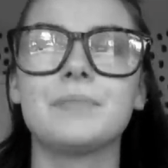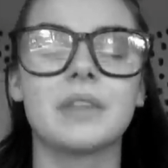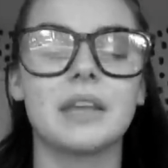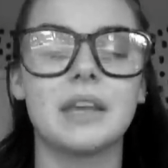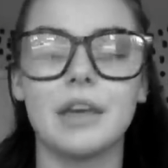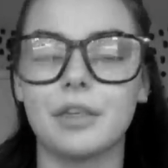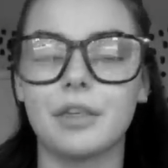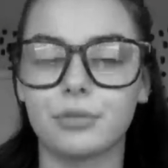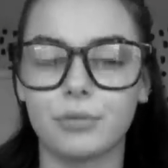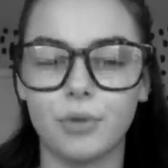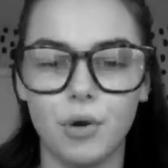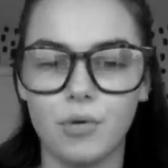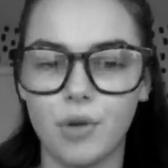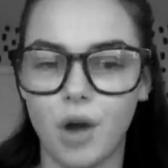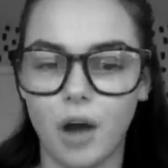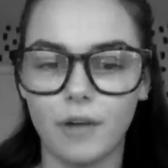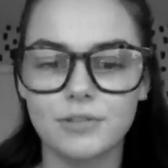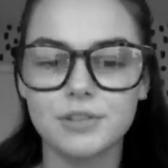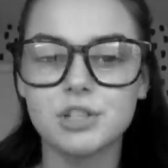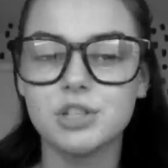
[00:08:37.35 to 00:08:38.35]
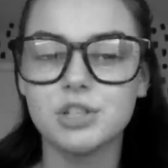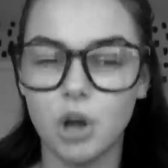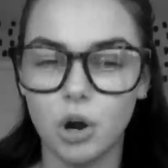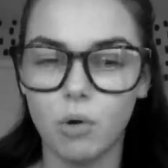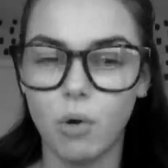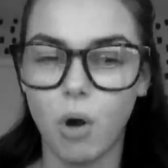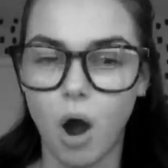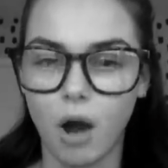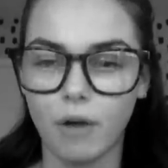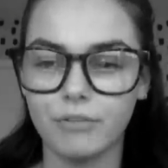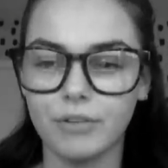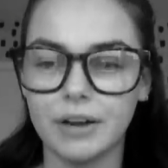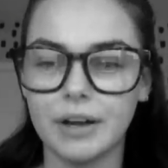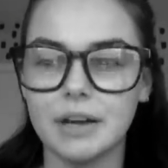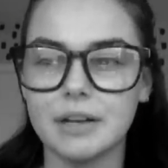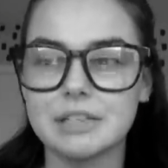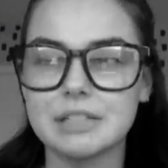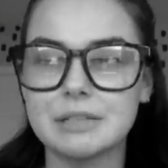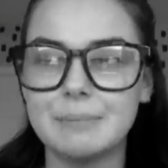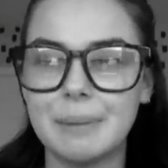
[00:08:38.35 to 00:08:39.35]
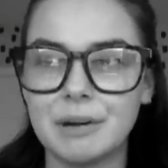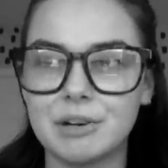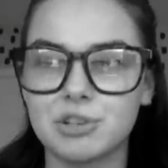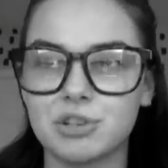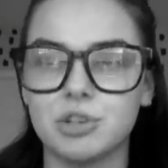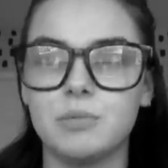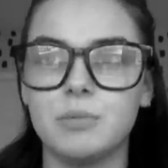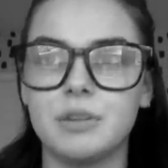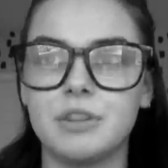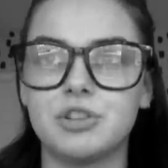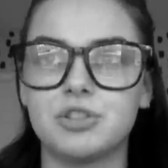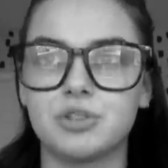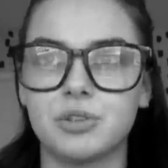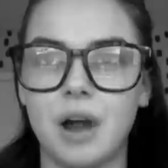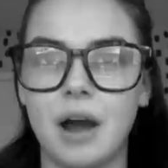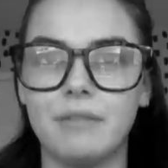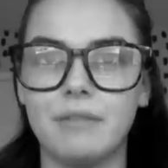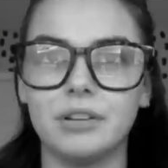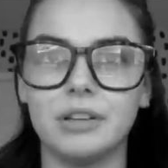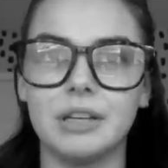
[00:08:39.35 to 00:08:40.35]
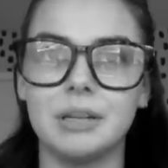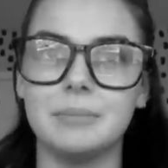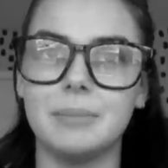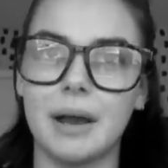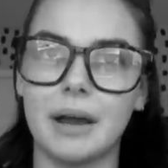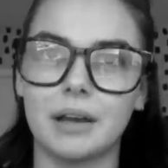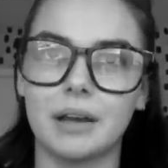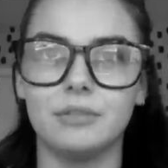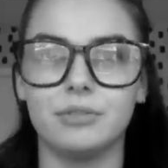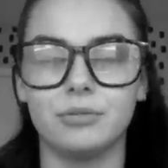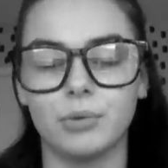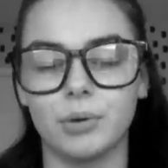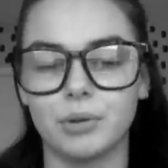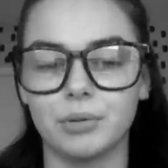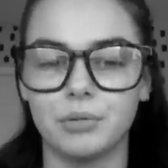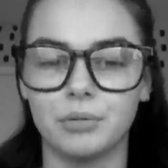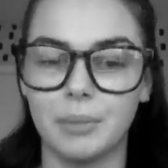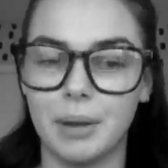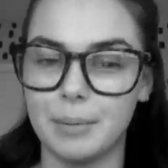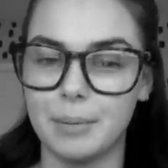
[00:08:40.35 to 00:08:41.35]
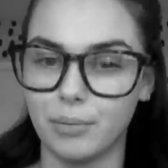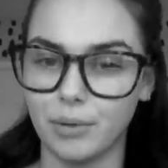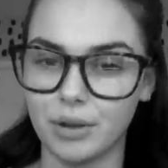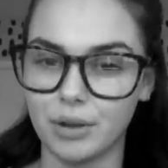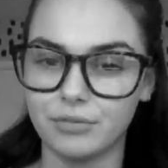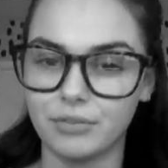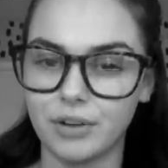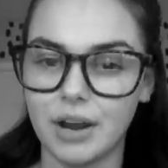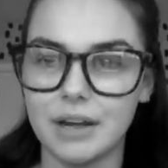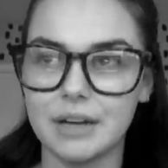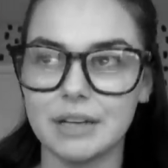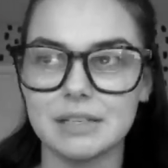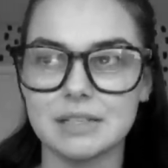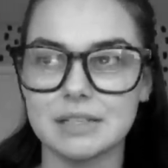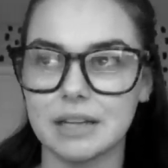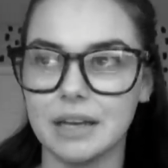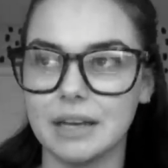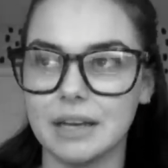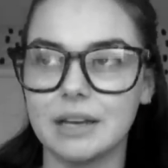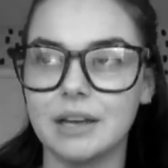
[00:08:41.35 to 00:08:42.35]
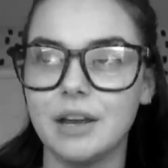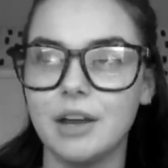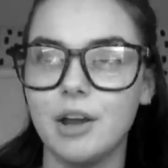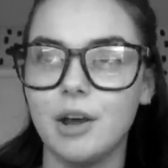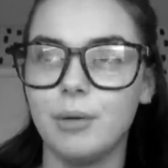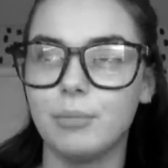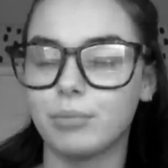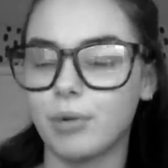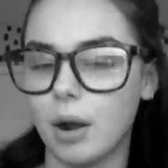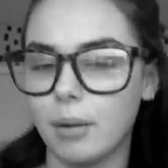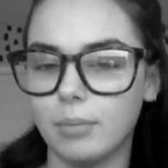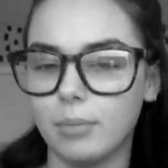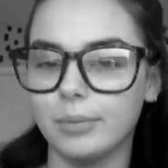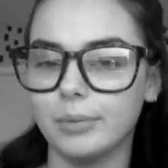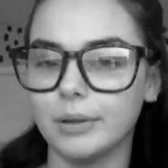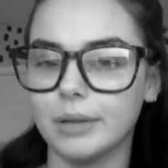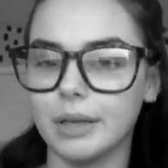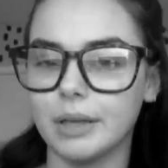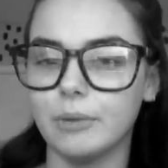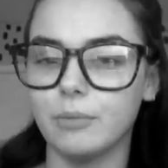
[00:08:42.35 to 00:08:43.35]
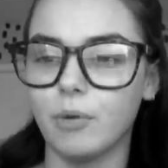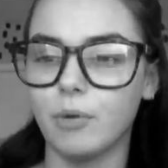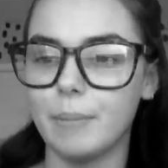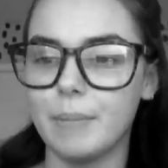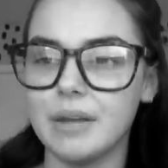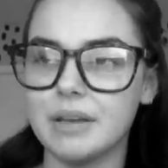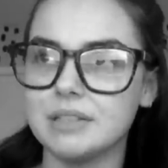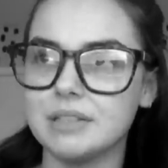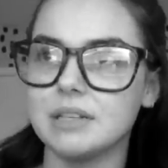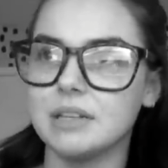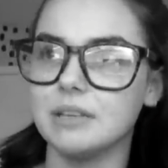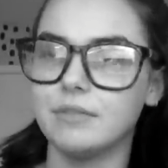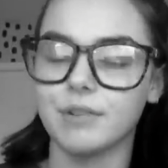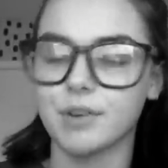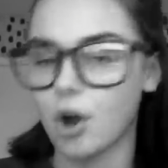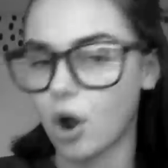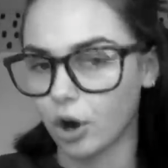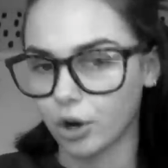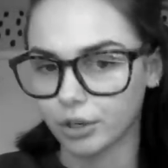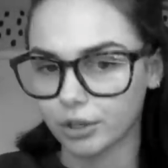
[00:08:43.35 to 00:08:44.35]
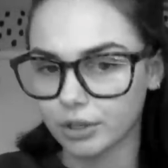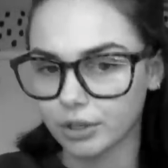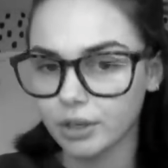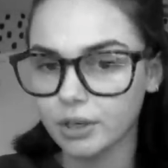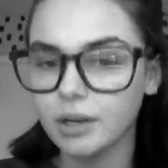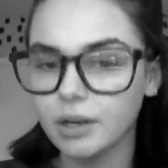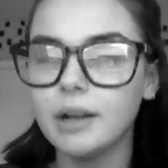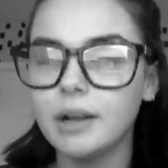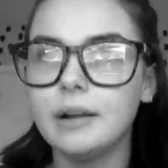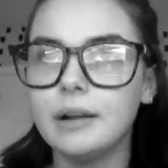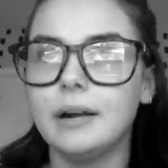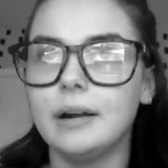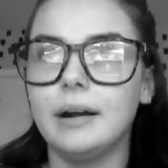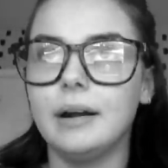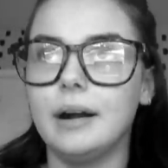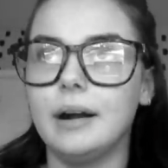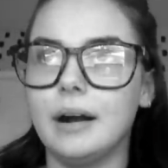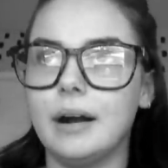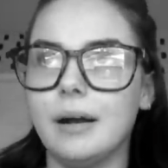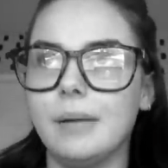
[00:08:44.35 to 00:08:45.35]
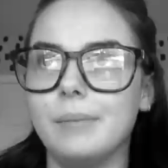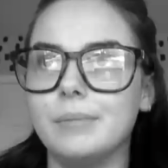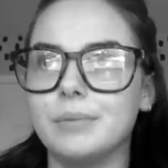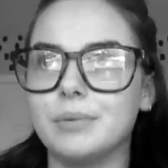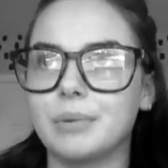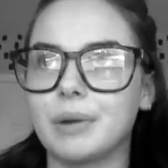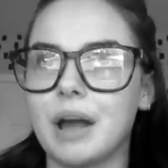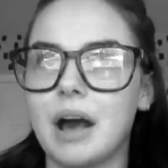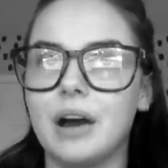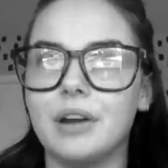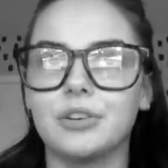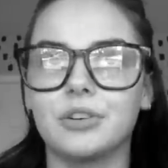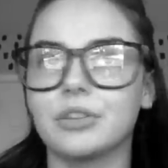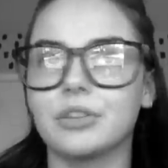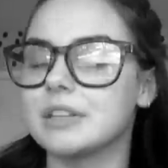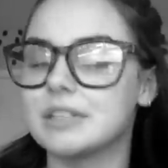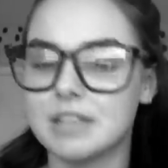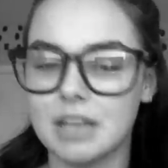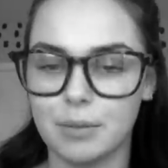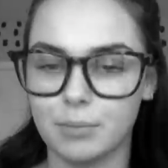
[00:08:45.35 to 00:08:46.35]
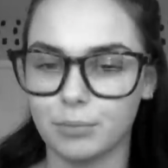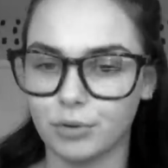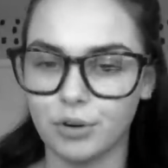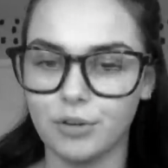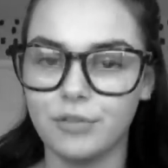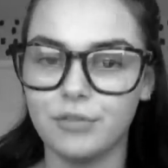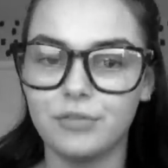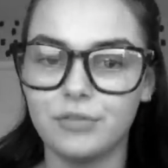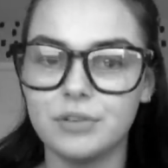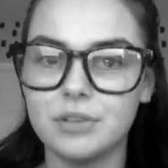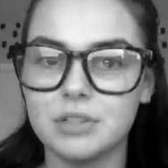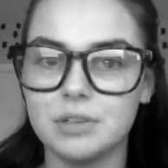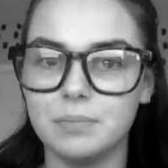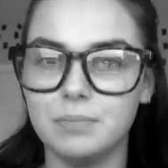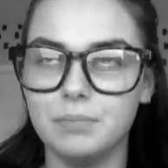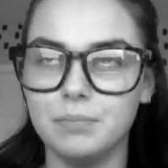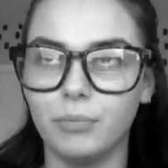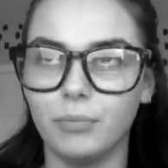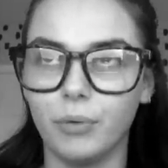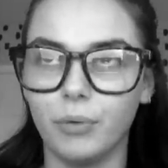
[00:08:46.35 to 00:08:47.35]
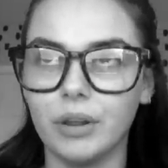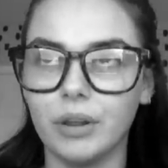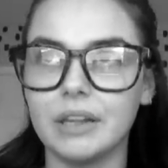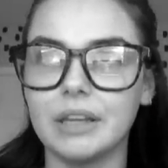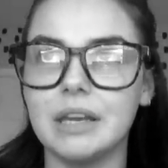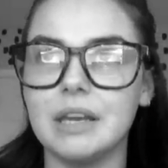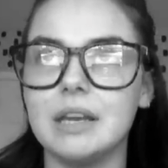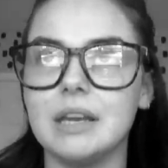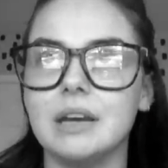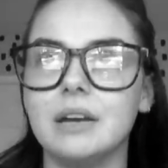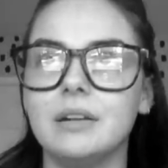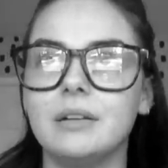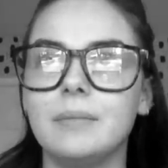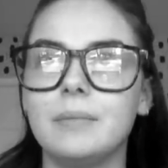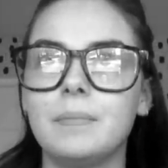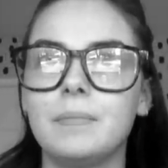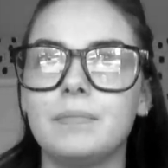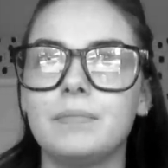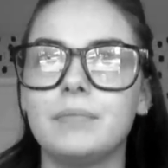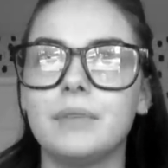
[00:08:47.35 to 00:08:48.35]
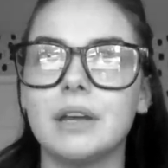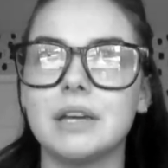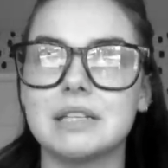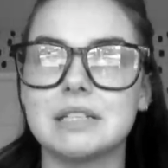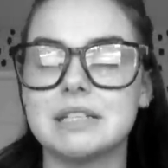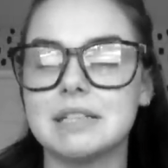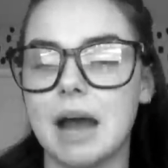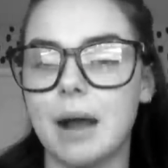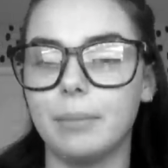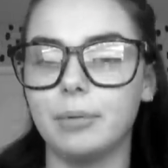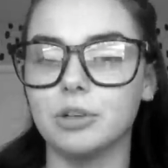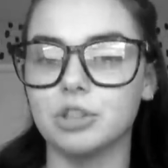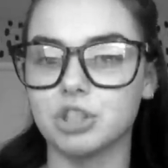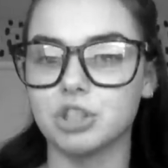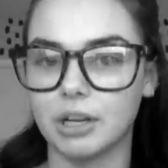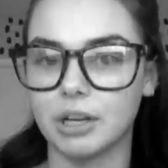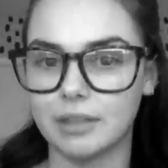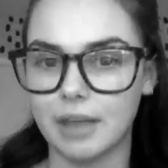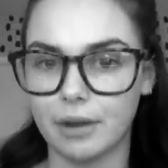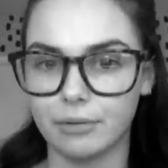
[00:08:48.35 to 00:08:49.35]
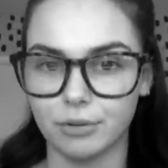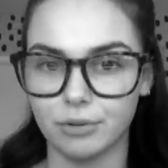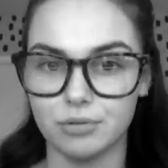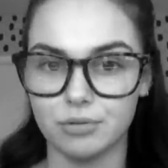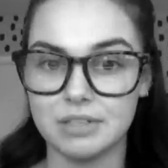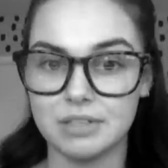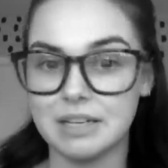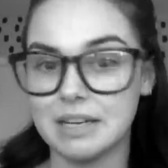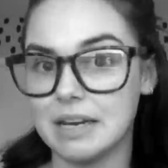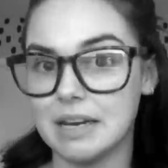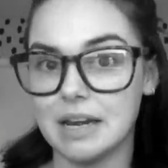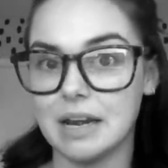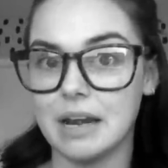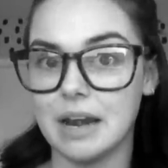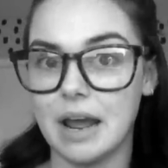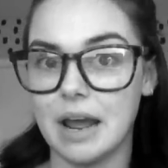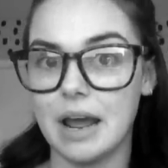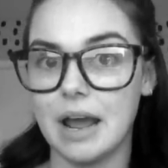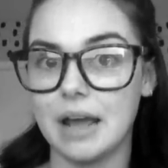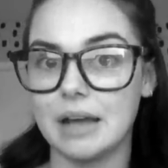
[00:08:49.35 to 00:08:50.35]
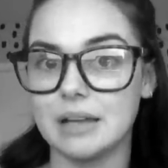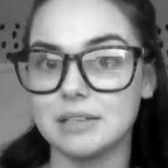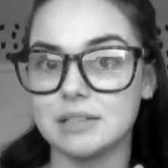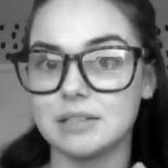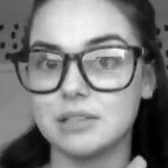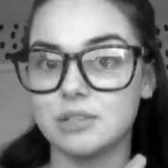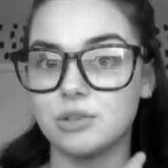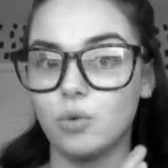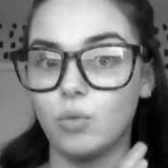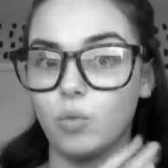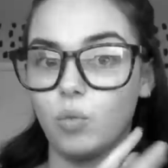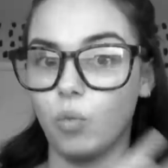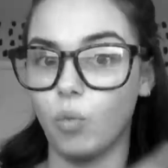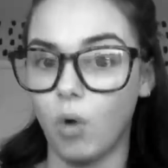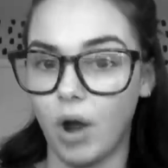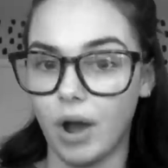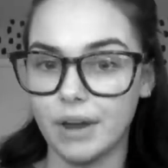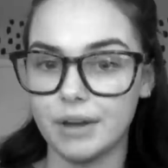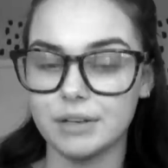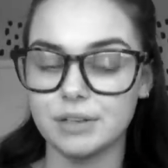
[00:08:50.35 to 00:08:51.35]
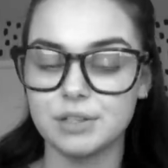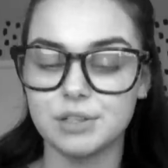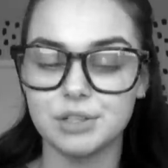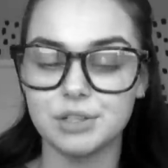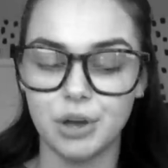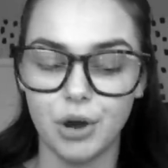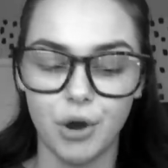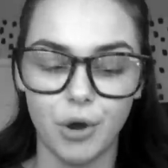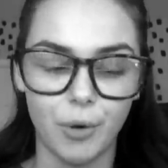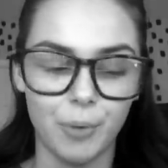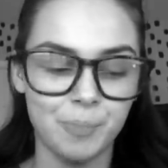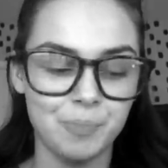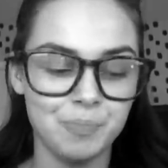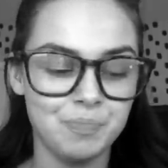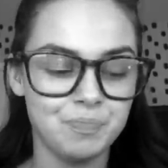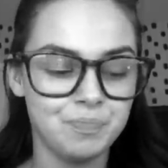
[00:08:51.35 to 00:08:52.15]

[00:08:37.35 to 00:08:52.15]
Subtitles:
get thrown off so often, especially with traveling back and forth with my boyfriend. It's like probably what makes it even harder. We're not under the same roof to really establish like that routine as one. So